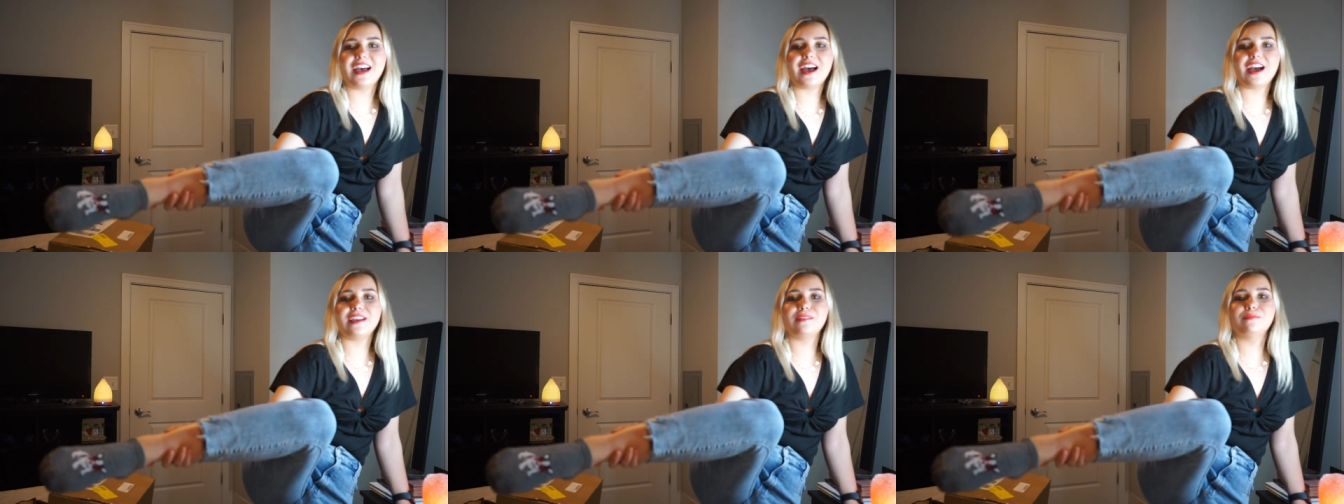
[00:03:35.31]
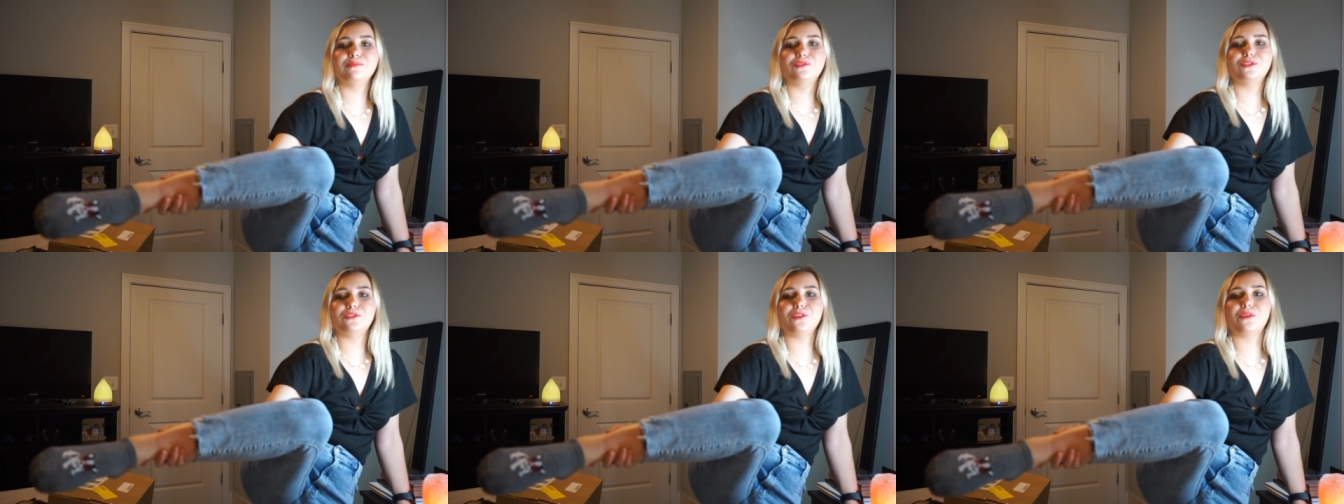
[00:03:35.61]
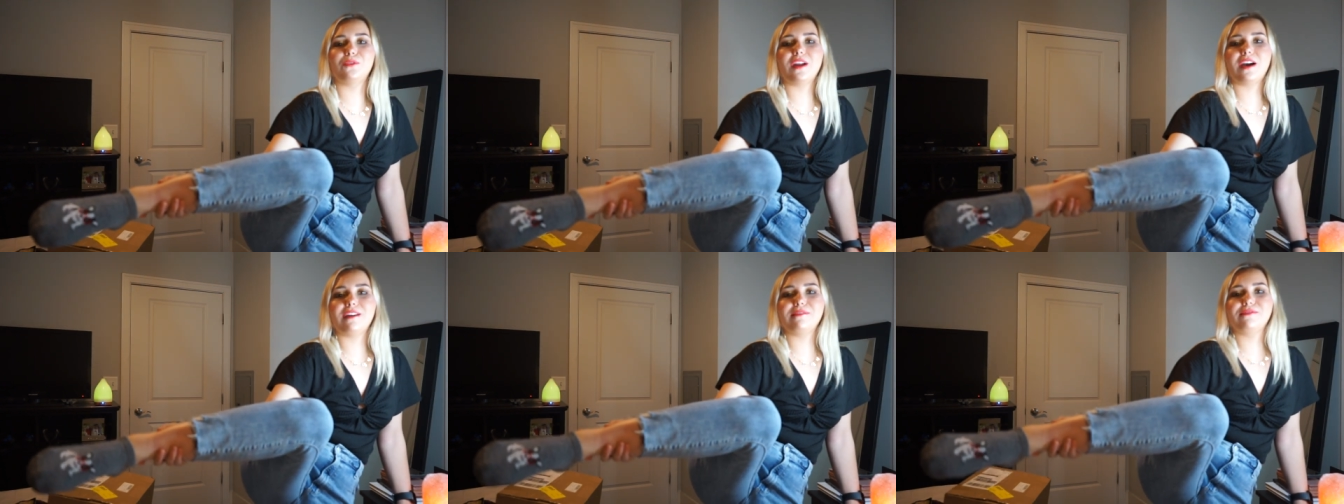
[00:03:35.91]
I'm
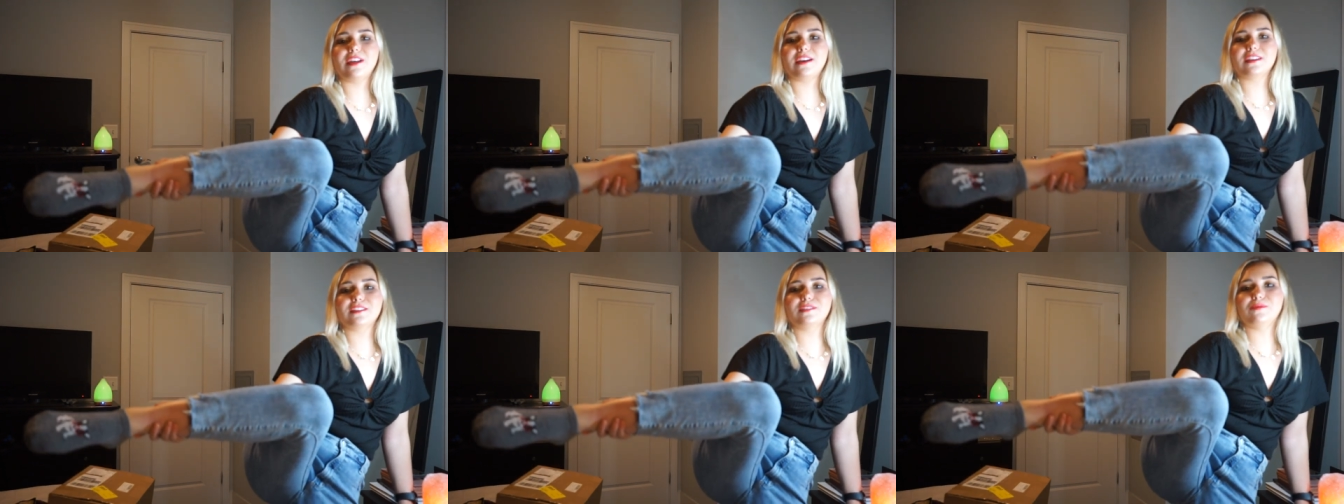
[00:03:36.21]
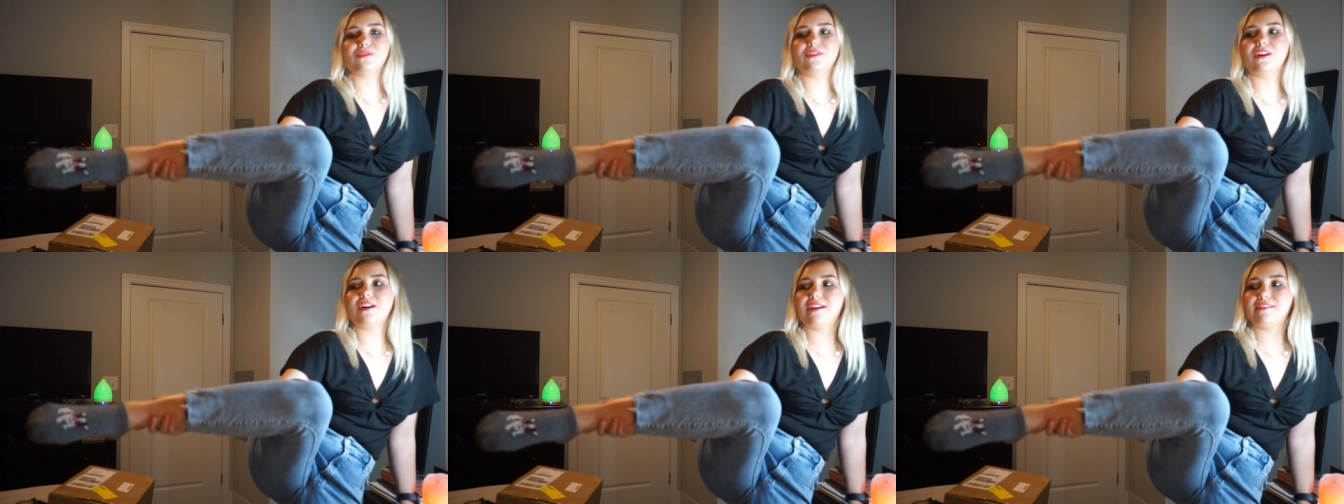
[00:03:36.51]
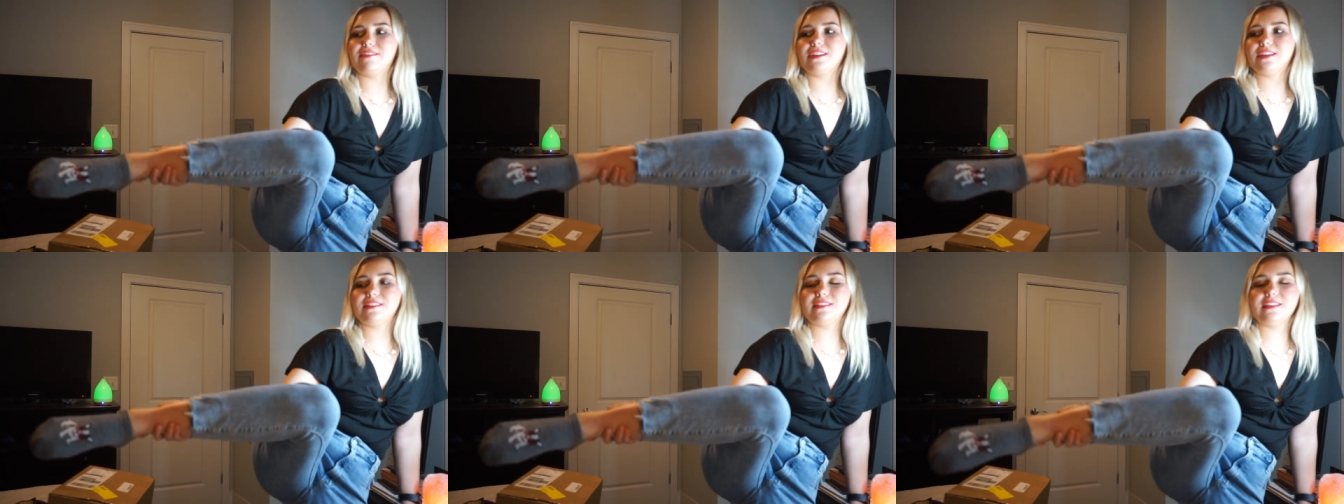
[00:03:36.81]
so not flexible,
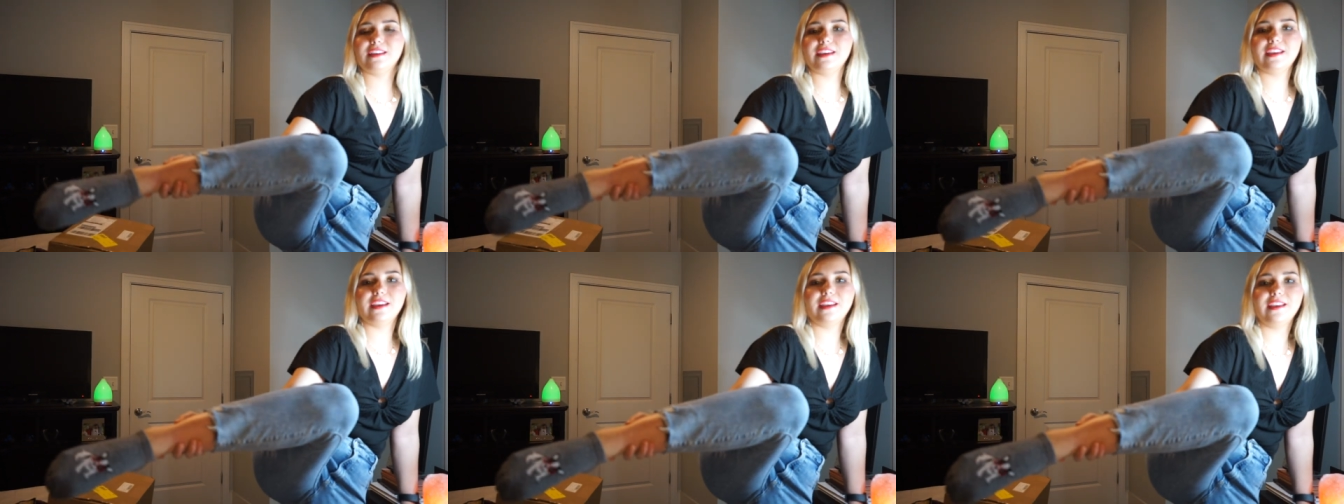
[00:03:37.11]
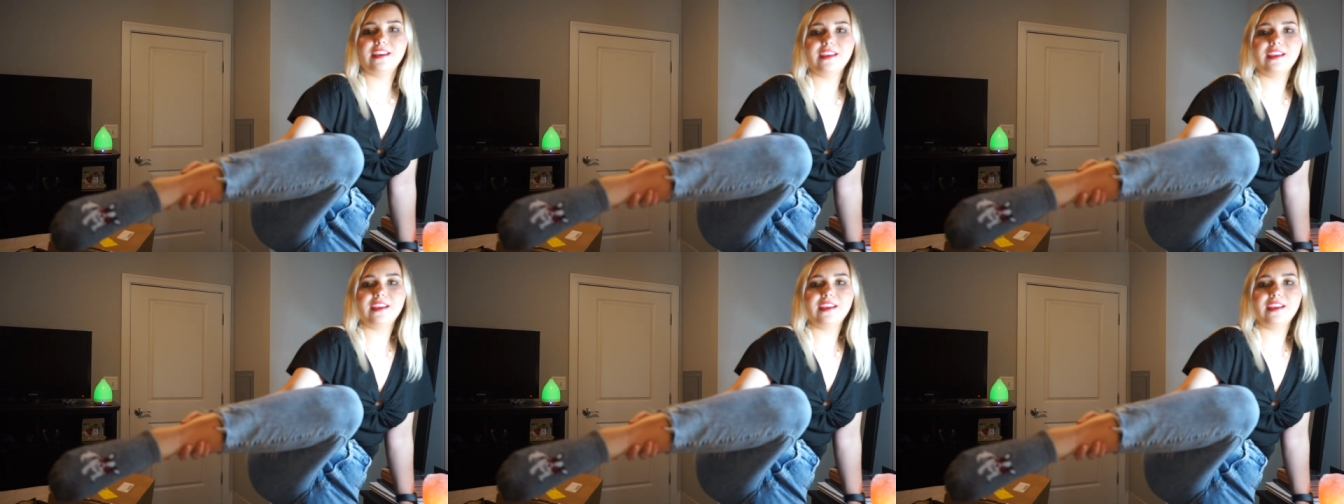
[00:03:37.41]
obviously.